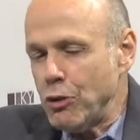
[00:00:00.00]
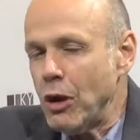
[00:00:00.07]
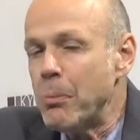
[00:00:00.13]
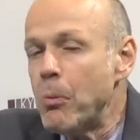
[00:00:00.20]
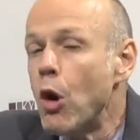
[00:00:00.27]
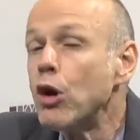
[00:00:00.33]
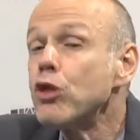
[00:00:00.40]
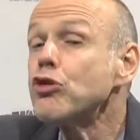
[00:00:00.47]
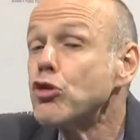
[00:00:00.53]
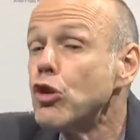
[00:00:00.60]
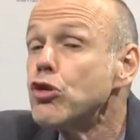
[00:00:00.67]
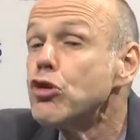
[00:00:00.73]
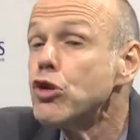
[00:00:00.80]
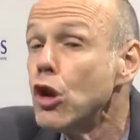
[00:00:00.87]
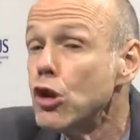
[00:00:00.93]
more
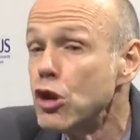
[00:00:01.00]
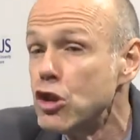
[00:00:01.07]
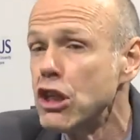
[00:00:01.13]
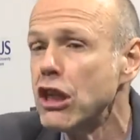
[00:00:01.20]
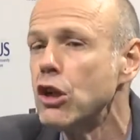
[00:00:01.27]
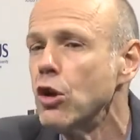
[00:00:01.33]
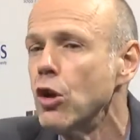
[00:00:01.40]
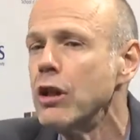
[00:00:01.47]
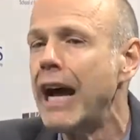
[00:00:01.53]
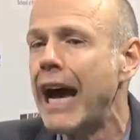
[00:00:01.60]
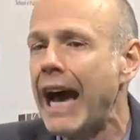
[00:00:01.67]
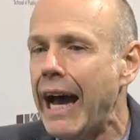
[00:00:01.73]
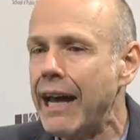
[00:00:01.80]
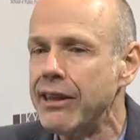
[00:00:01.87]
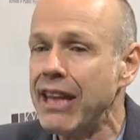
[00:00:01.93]
sociological
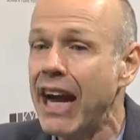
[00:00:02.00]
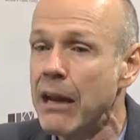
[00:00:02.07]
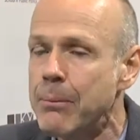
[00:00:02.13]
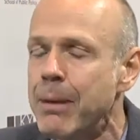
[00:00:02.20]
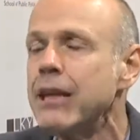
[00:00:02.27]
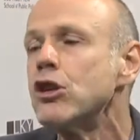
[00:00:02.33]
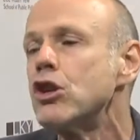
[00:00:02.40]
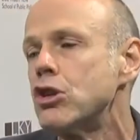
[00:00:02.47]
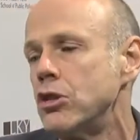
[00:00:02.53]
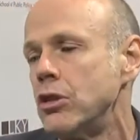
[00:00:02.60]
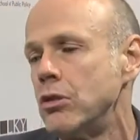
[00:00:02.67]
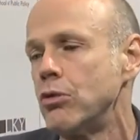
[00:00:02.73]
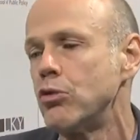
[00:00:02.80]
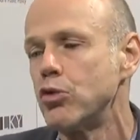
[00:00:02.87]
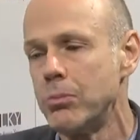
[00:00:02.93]

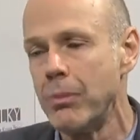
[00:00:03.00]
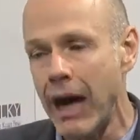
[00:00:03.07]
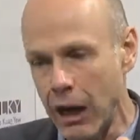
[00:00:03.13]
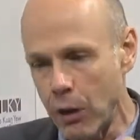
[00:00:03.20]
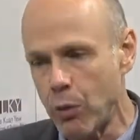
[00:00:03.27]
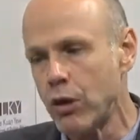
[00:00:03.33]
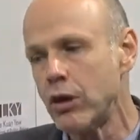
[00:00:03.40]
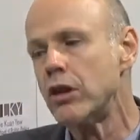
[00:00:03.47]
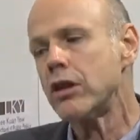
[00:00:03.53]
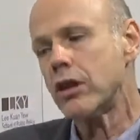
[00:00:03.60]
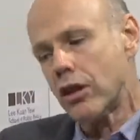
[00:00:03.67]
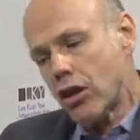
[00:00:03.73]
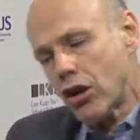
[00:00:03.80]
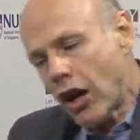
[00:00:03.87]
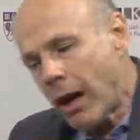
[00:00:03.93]
dimension to my work
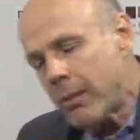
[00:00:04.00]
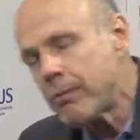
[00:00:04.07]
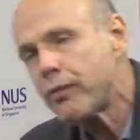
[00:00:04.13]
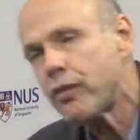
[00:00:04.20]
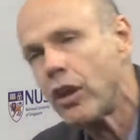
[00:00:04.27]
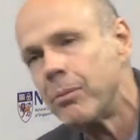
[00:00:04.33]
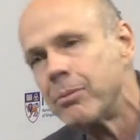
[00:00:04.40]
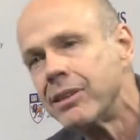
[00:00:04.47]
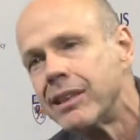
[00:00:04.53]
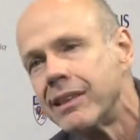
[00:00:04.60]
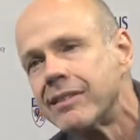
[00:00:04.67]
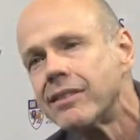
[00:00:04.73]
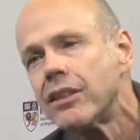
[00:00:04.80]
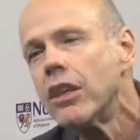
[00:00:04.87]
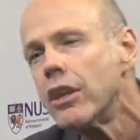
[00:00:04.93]
come from
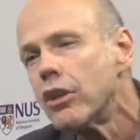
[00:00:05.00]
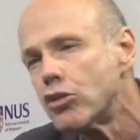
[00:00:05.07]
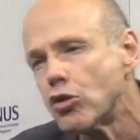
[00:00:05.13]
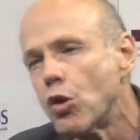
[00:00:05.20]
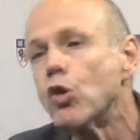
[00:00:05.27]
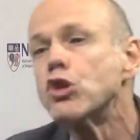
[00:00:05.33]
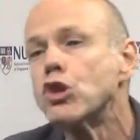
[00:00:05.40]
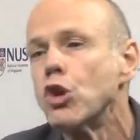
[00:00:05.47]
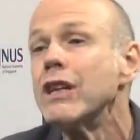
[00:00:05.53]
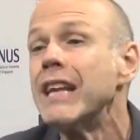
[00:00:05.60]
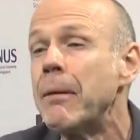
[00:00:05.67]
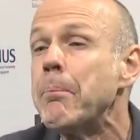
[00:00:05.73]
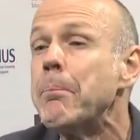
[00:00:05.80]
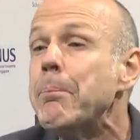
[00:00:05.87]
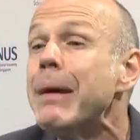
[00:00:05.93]
this social
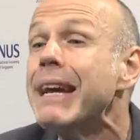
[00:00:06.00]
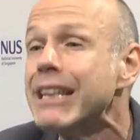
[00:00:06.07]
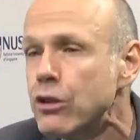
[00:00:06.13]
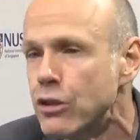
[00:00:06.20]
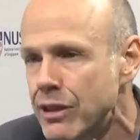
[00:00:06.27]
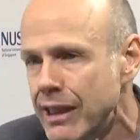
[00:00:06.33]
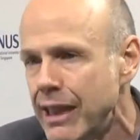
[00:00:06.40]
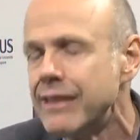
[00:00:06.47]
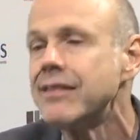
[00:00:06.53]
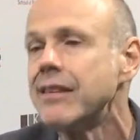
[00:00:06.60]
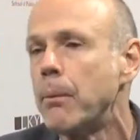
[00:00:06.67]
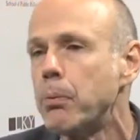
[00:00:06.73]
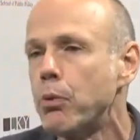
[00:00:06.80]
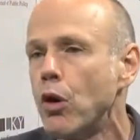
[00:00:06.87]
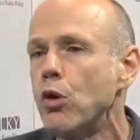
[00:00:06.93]
embeddedness
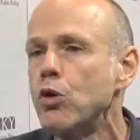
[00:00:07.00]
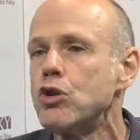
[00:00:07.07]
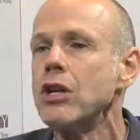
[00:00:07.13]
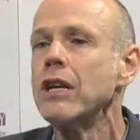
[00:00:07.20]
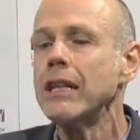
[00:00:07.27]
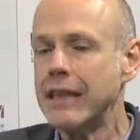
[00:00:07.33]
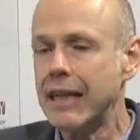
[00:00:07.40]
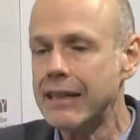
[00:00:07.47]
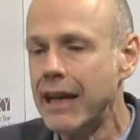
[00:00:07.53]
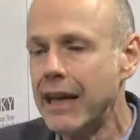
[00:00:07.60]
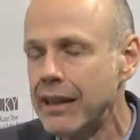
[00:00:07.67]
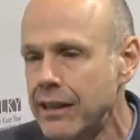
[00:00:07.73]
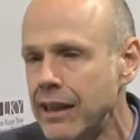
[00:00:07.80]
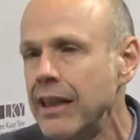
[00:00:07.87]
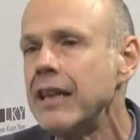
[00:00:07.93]
approach that
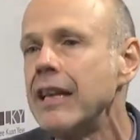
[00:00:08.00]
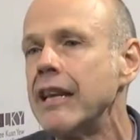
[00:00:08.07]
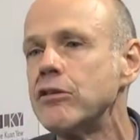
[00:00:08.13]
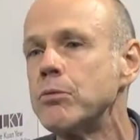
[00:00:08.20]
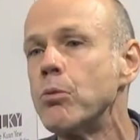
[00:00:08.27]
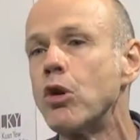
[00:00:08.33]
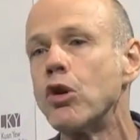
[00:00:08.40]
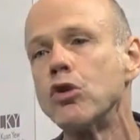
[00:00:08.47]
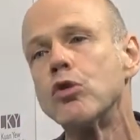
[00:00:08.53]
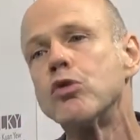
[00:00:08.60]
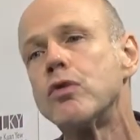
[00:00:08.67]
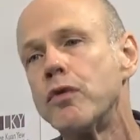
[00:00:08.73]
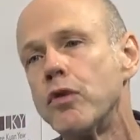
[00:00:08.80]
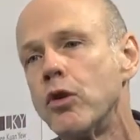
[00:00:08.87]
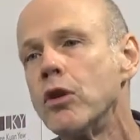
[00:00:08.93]
I think is more
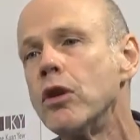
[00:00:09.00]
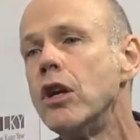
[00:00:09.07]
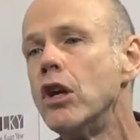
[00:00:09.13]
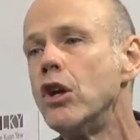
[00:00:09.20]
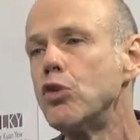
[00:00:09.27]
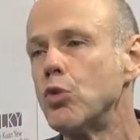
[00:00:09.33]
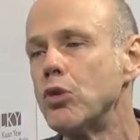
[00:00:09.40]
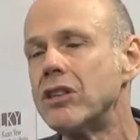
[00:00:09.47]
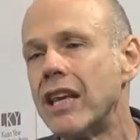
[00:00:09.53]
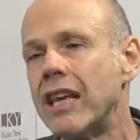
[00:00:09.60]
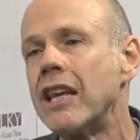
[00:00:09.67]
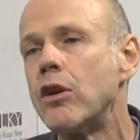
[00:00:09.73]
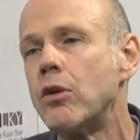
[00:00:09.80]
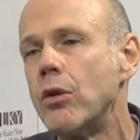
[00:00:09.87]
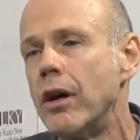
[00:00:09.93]
useful to
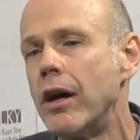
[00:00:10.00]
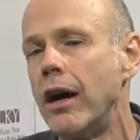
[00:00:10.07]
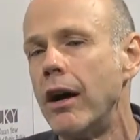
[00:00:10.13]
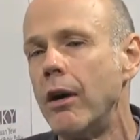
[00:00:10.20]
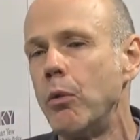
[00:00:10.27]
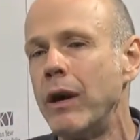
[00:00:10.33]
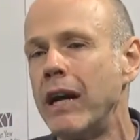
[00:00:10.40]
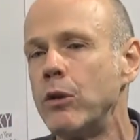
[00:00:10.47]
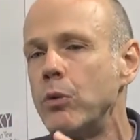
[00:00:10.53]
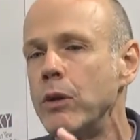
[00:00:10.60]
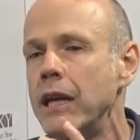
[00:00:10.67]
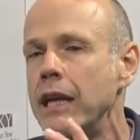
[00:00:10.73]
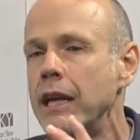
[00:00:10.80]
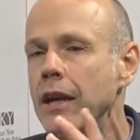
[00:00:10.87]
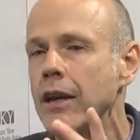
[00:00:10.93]
think when
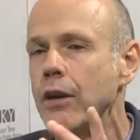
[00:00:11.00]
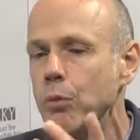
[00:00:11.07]
we